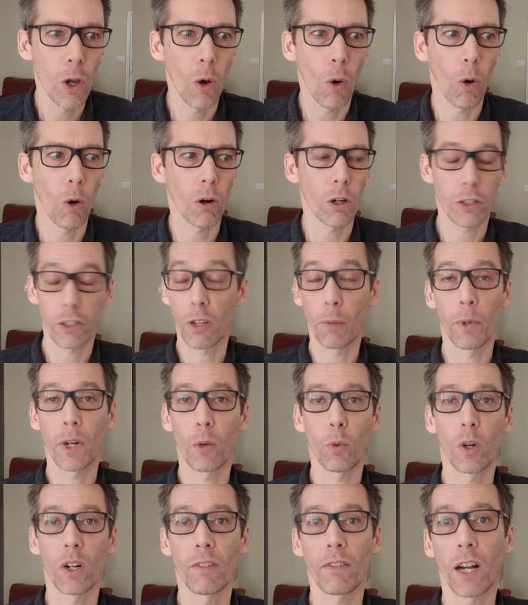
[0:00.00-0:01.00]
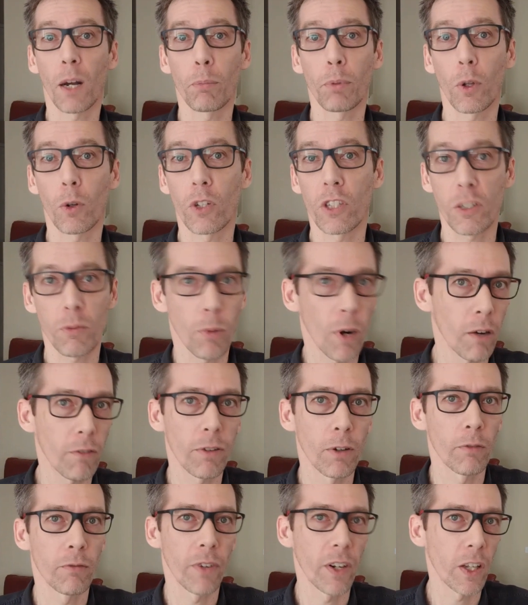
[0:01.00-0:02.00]
or somebody would have uploaded
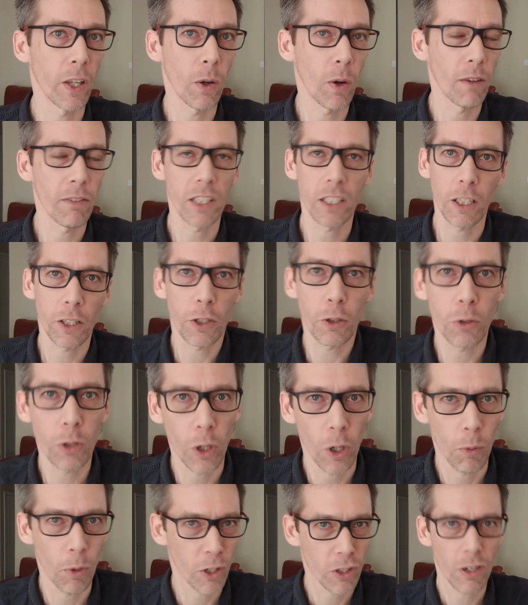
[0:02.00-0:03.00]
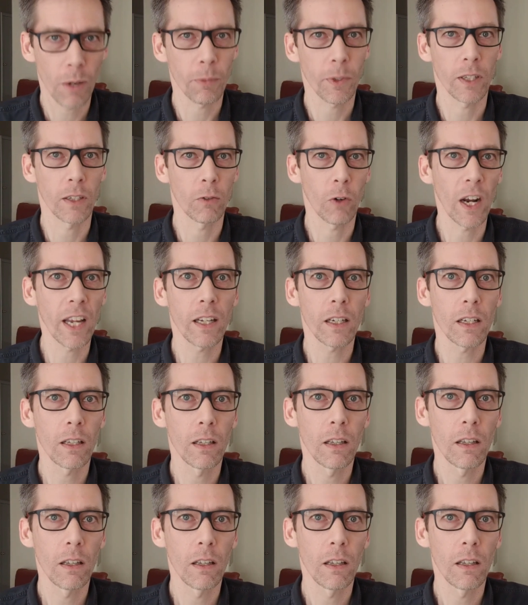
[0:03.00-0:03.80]
smartphone video of it to YouTube or something, right?